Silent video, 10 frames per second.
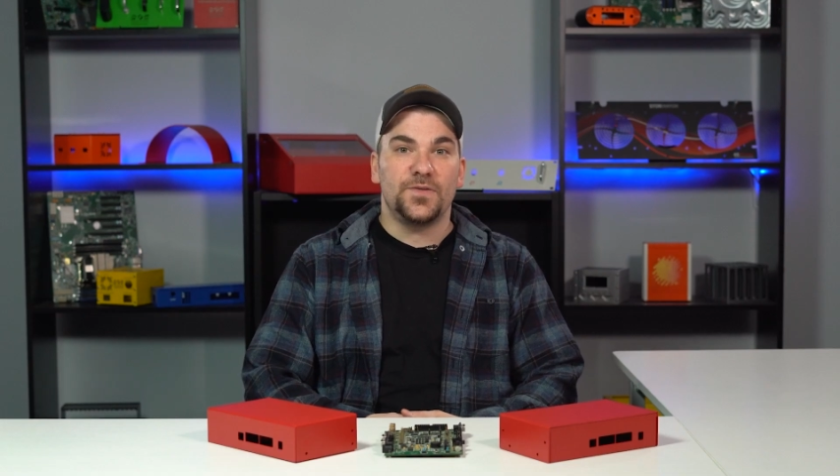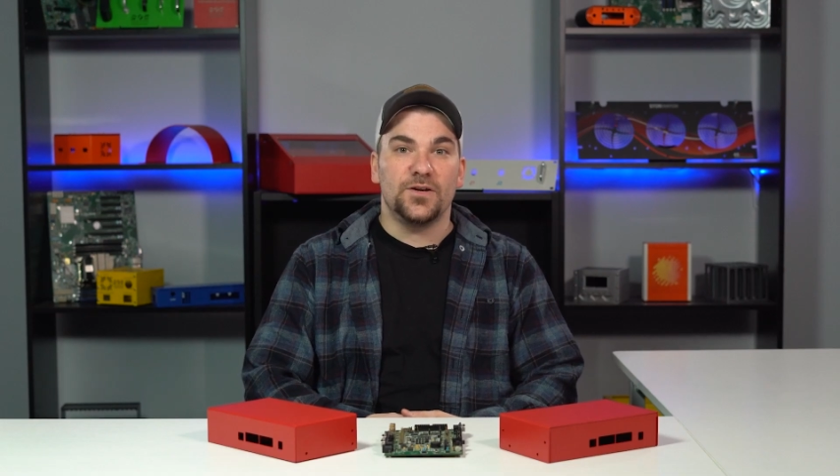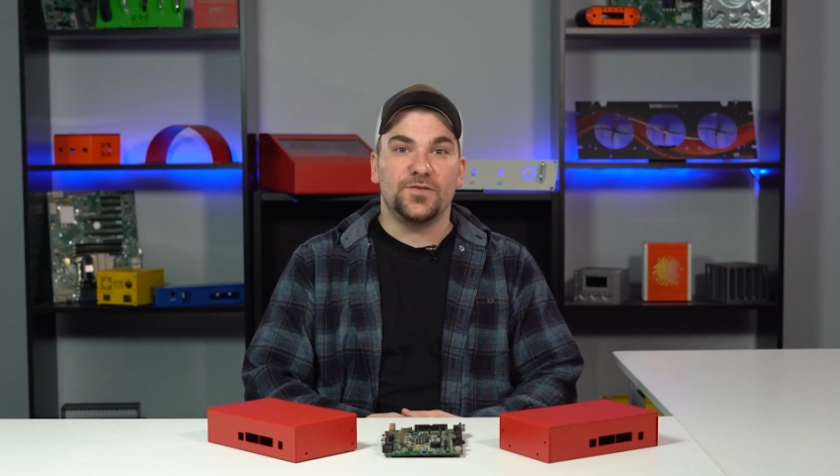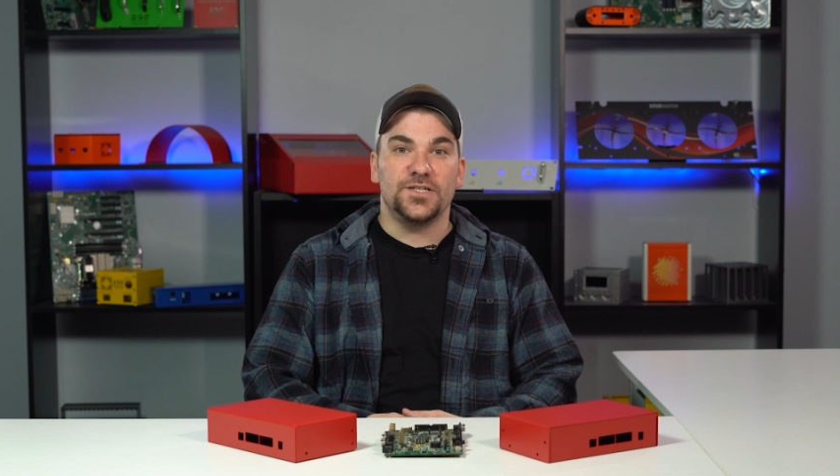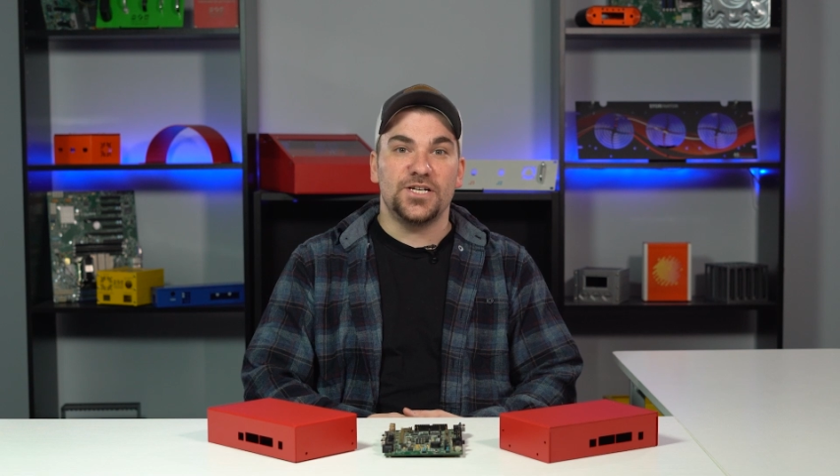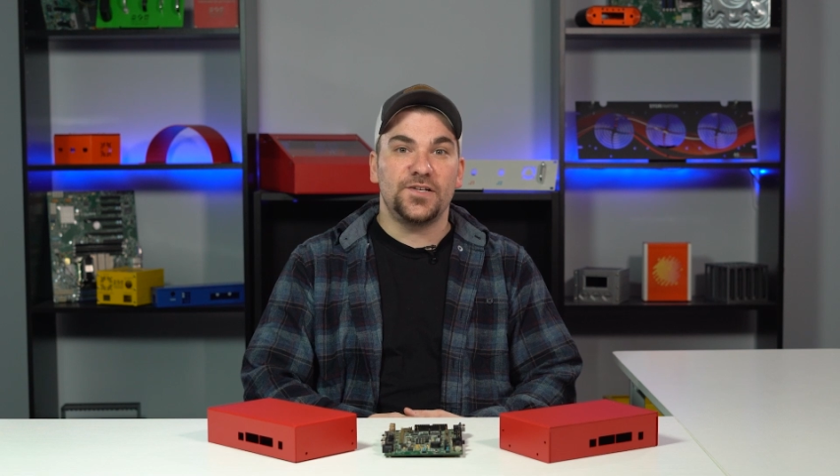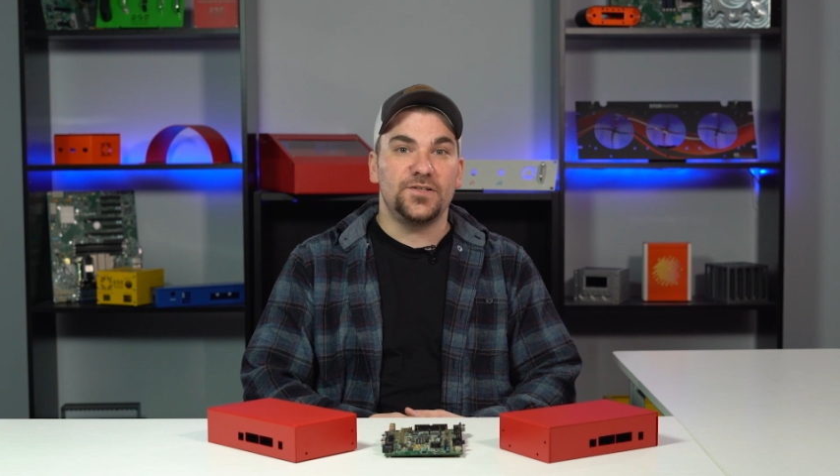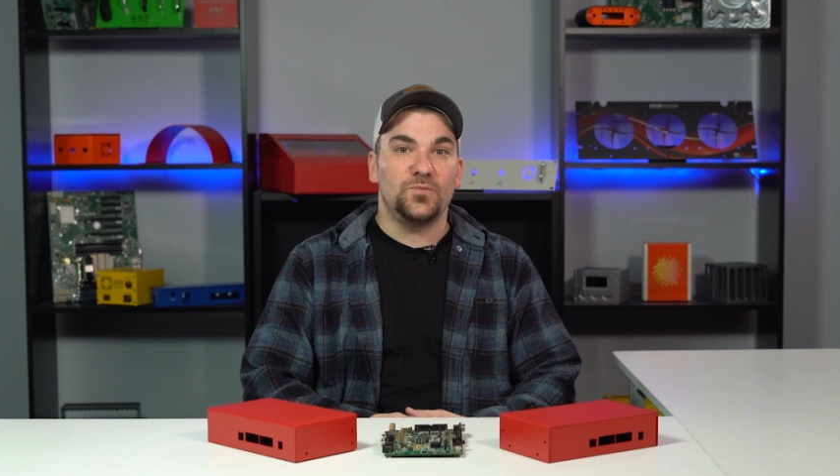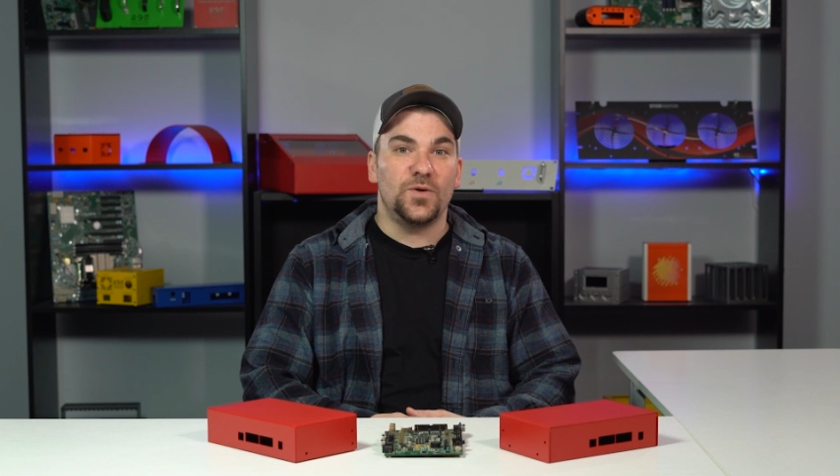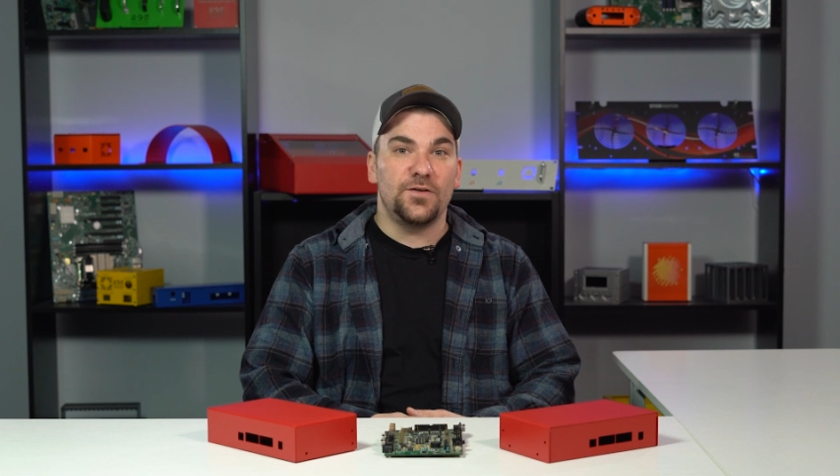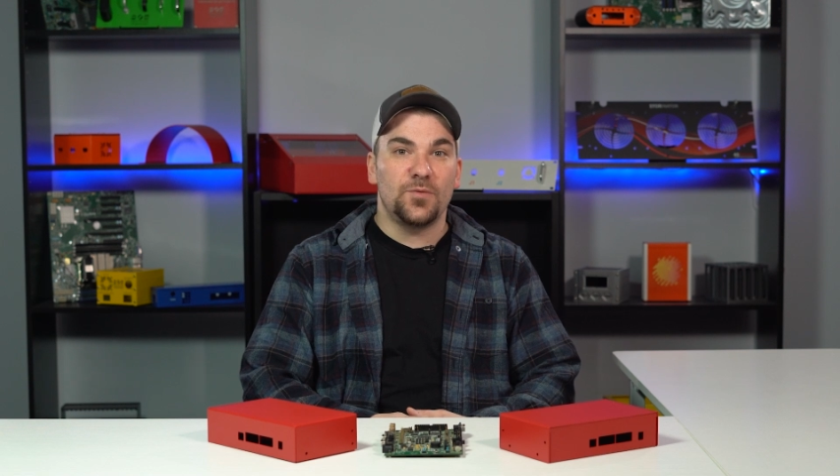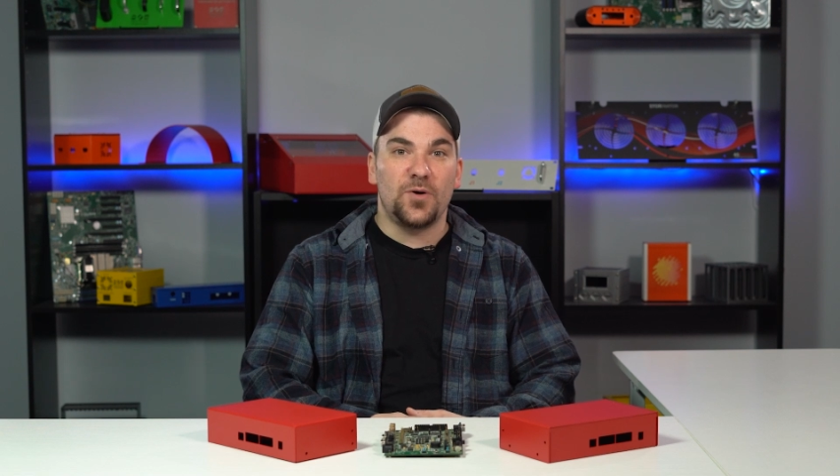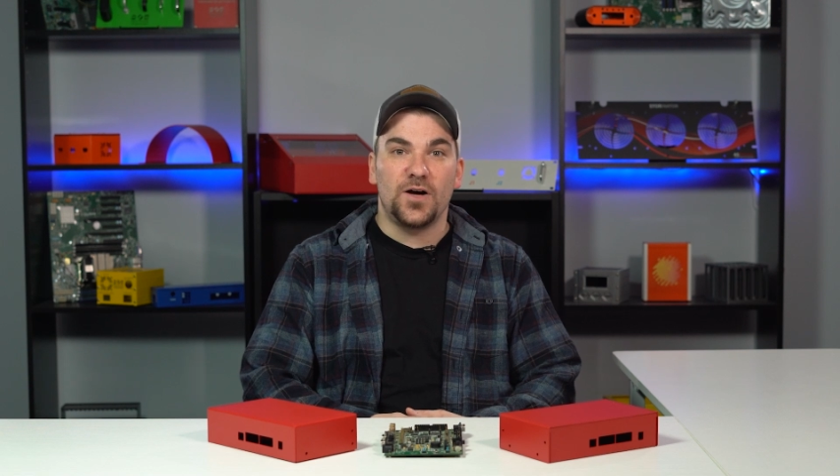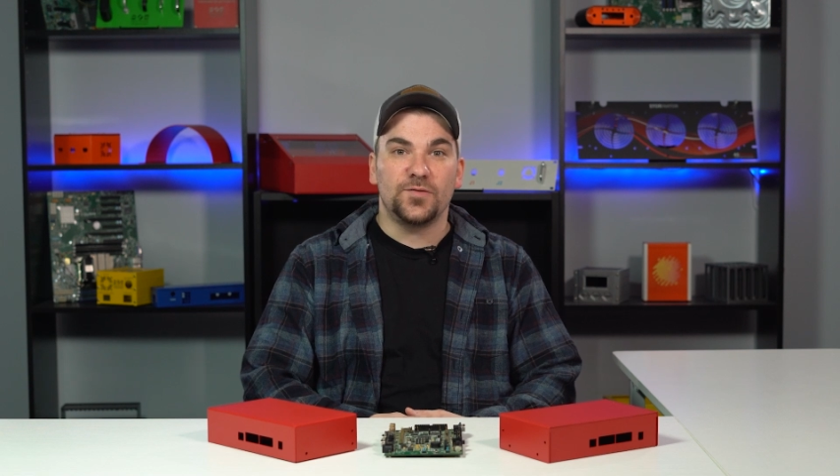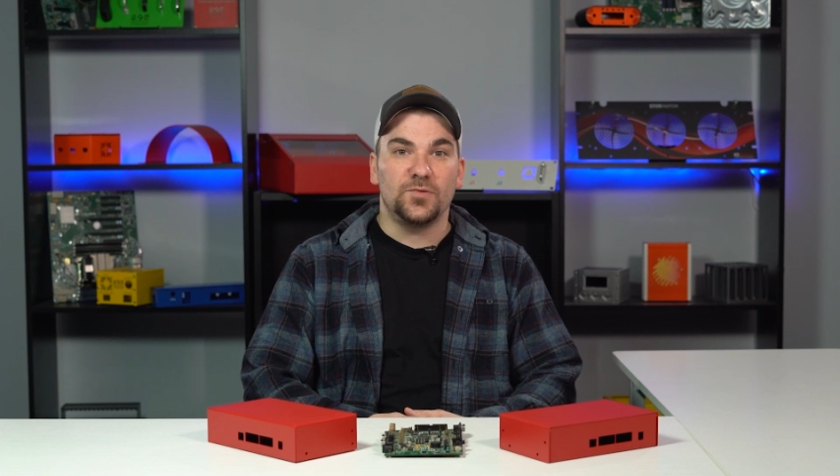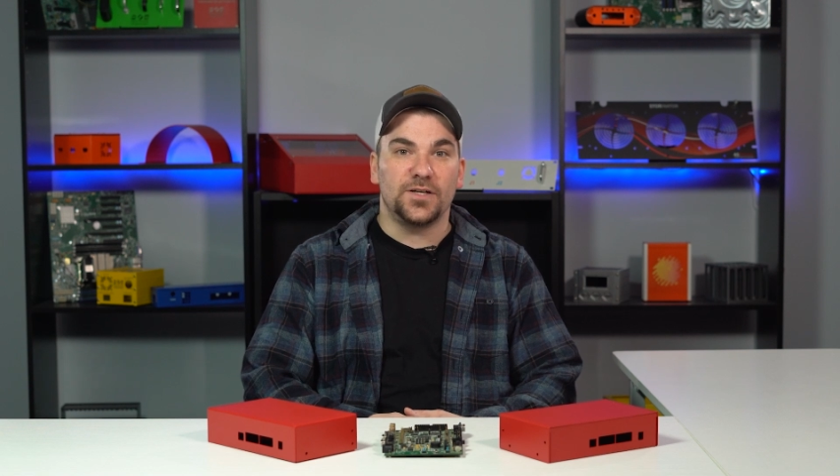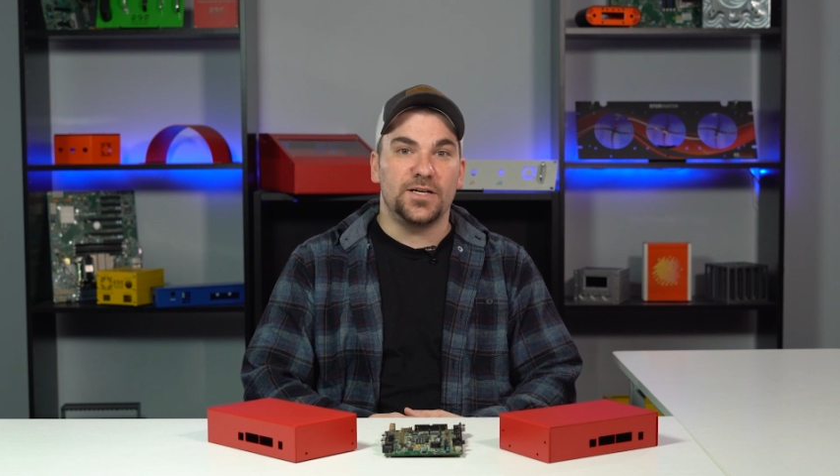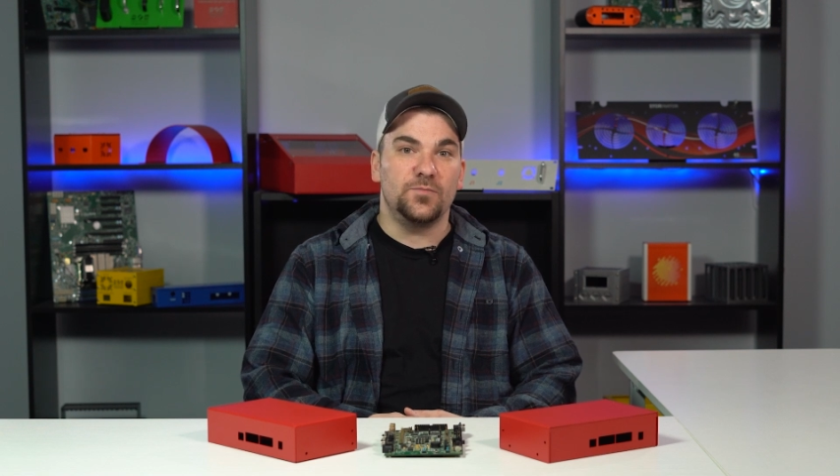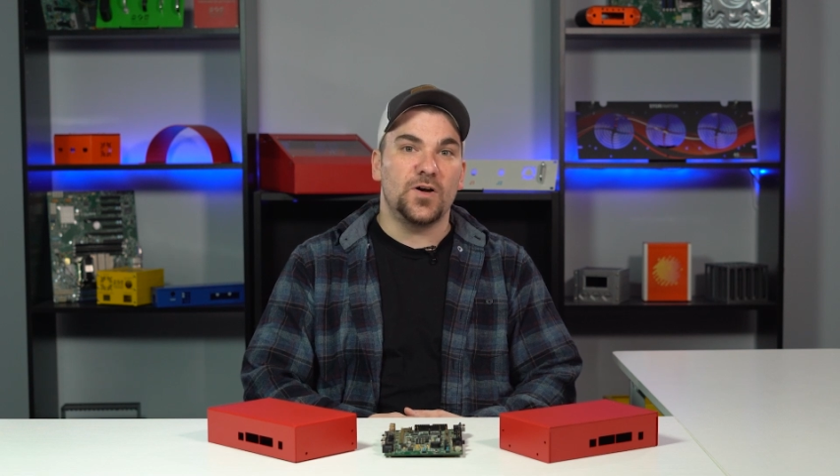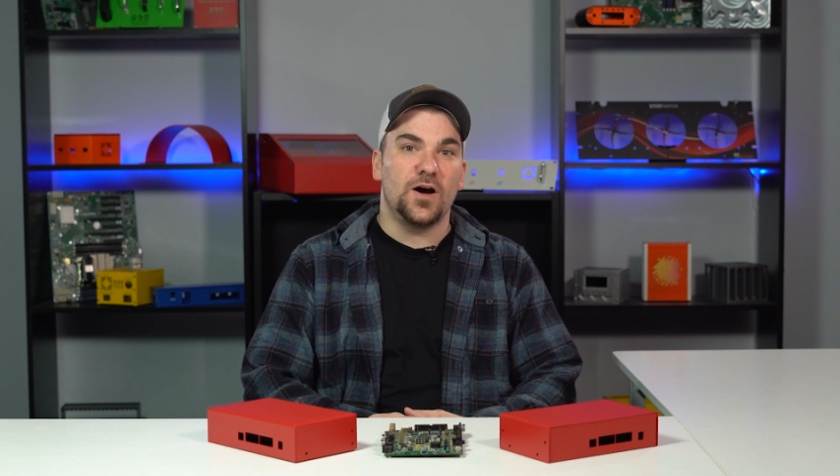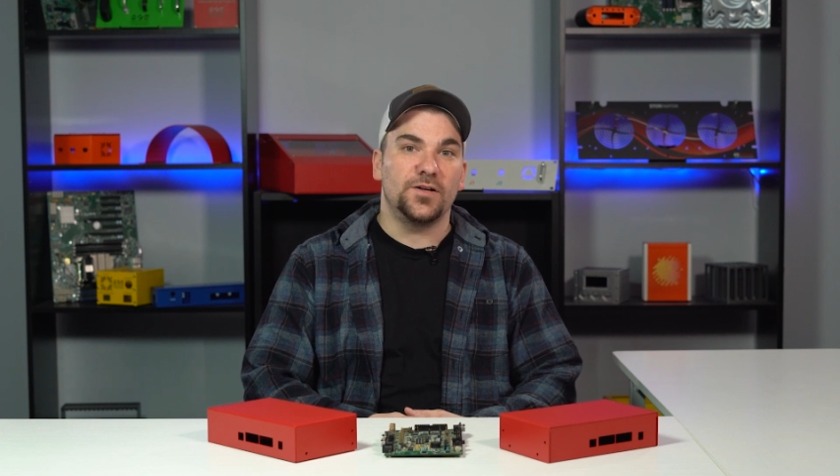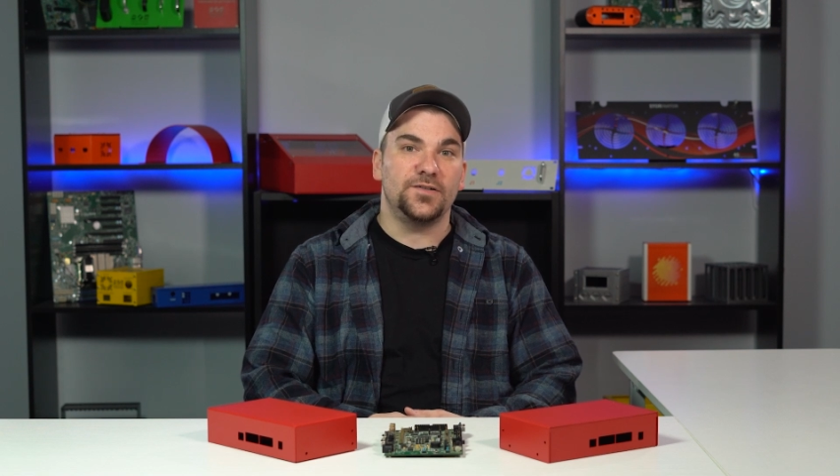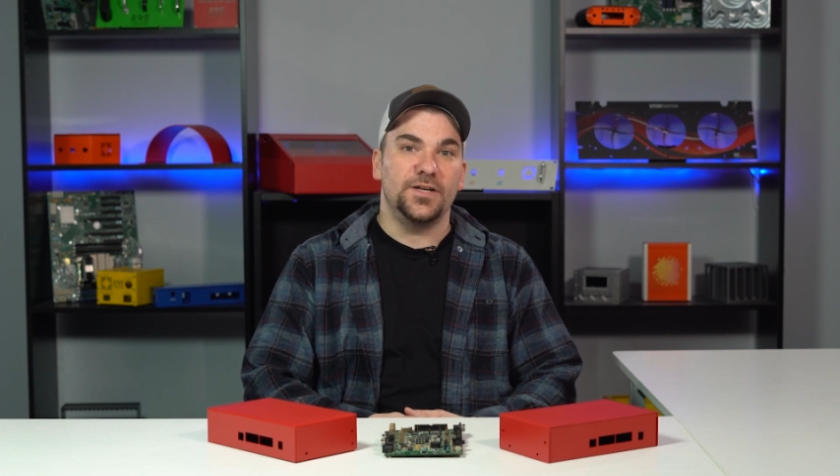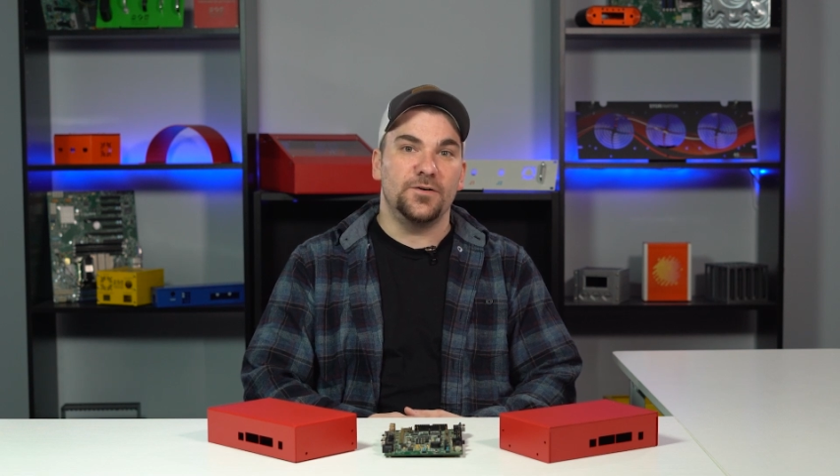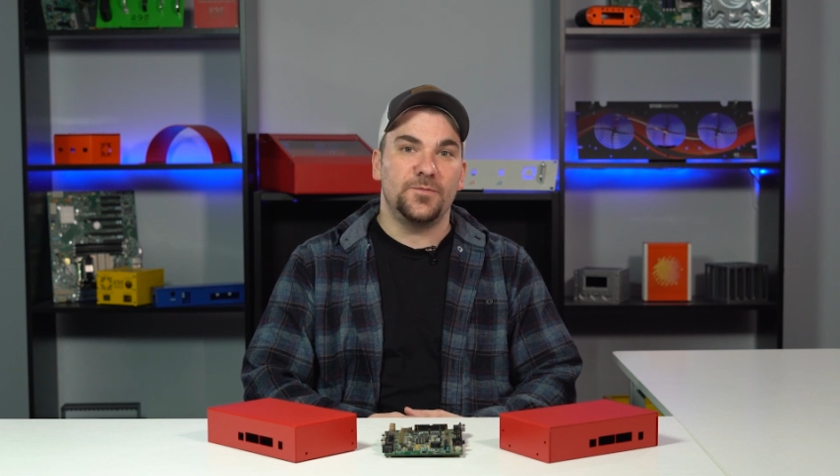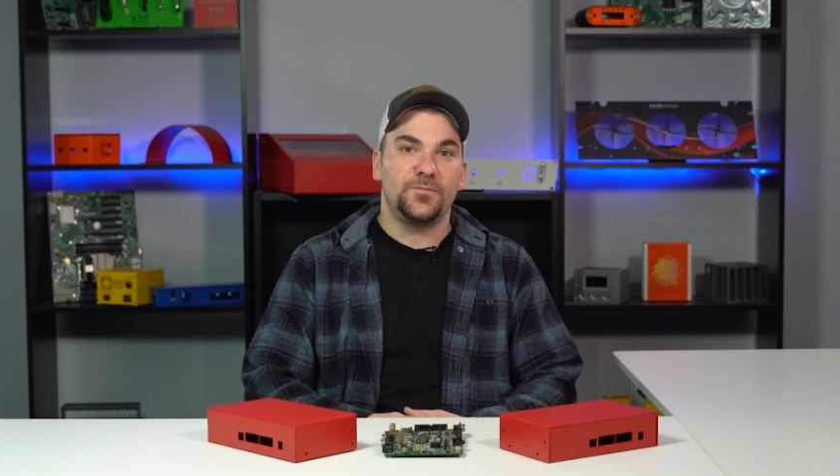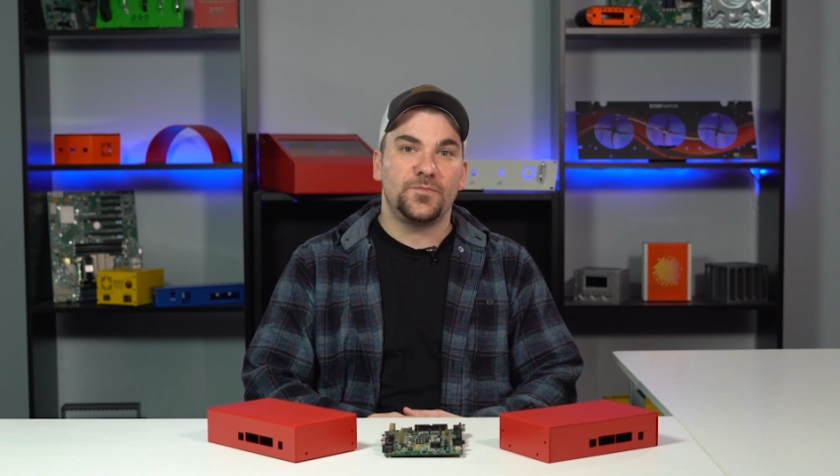they are suggested whenever possible to keep costs down.